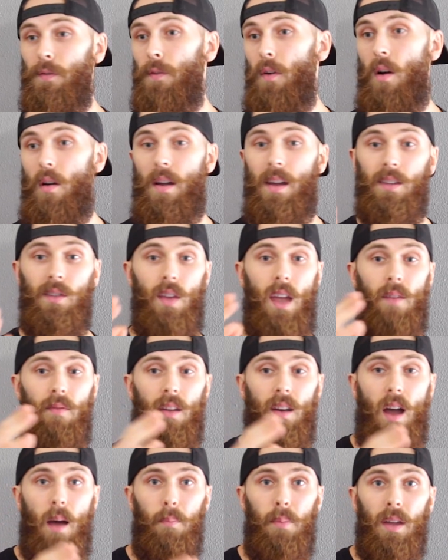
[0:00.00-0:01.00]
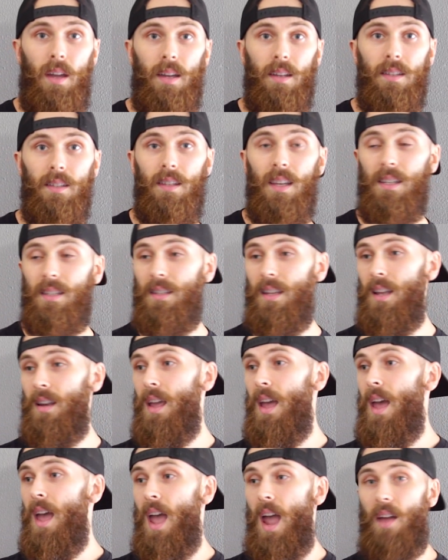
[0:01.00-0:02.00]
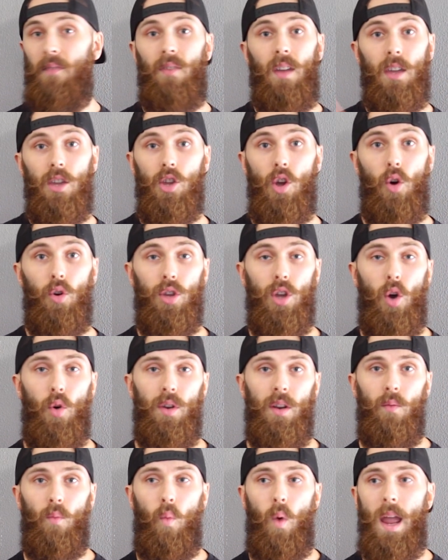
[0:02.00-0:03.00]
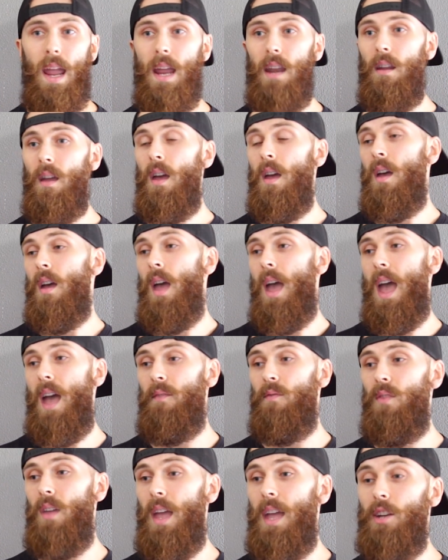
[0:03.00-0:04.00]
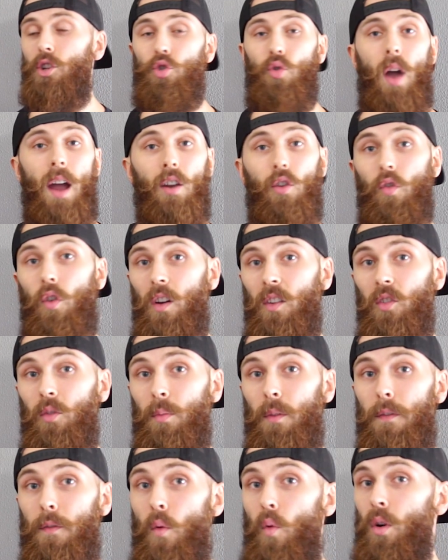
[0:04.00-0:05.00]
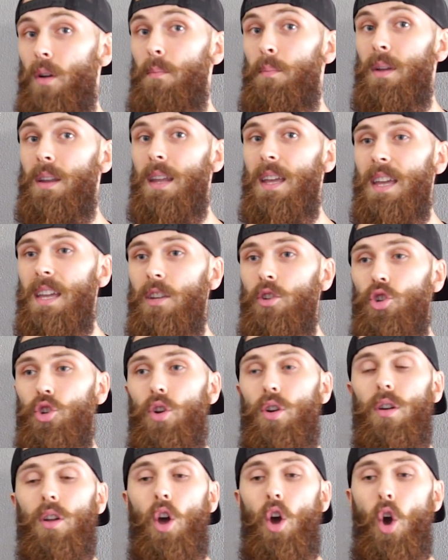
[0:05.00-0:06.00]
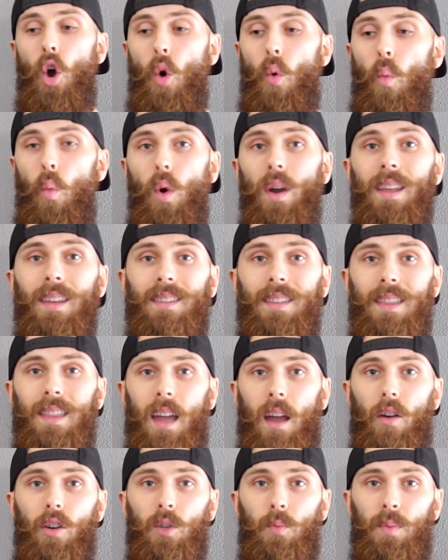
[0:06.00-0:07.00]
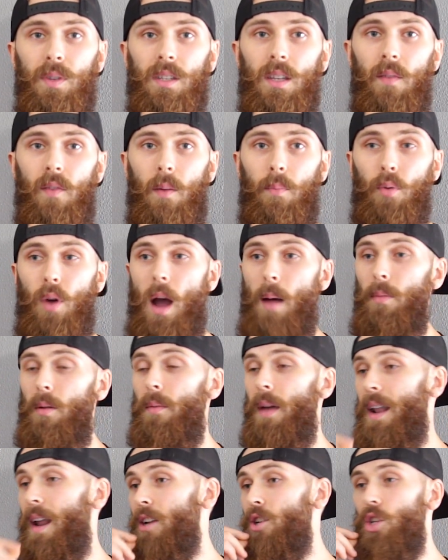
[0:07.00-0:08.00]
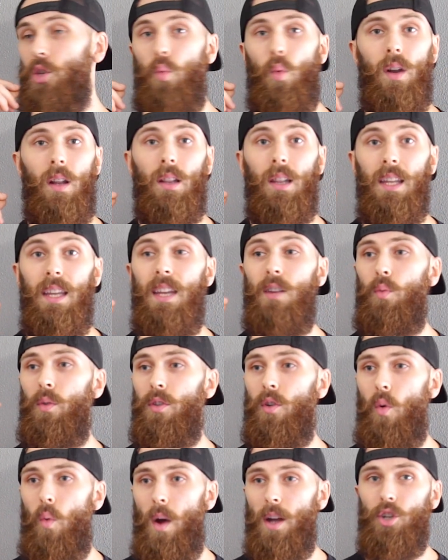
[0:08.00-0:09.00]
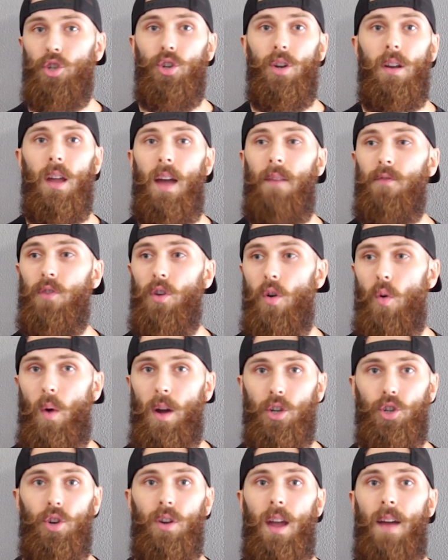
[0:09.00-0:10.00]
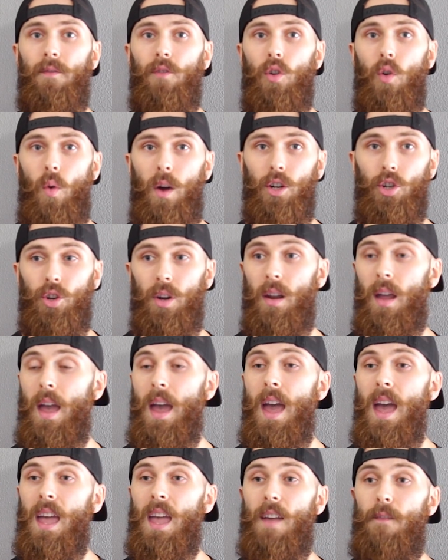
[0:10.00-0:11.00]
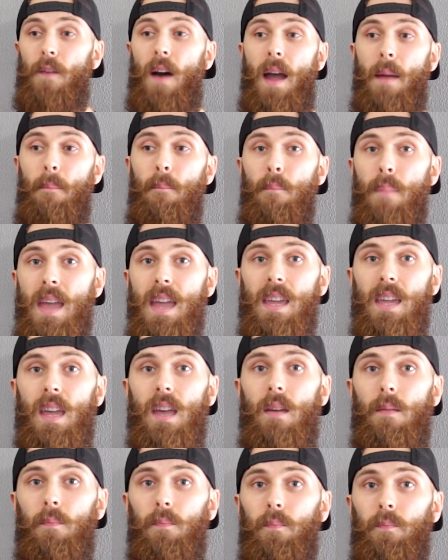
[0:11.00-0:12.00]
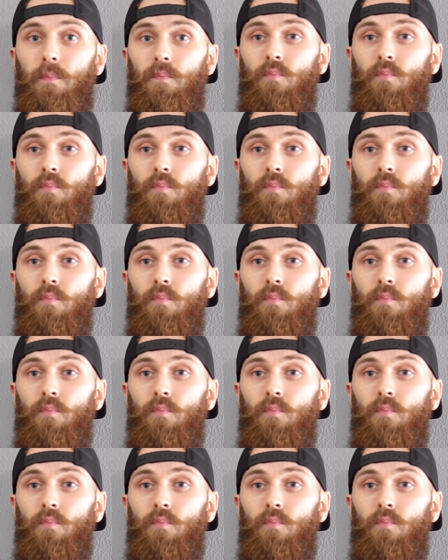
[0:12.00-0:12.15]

far as have they not been consistent, have they yo-yoed in weight, have they tried CrossFit before and been injured, what is their specific problem? And I just want to lead with question after question after question. If I make it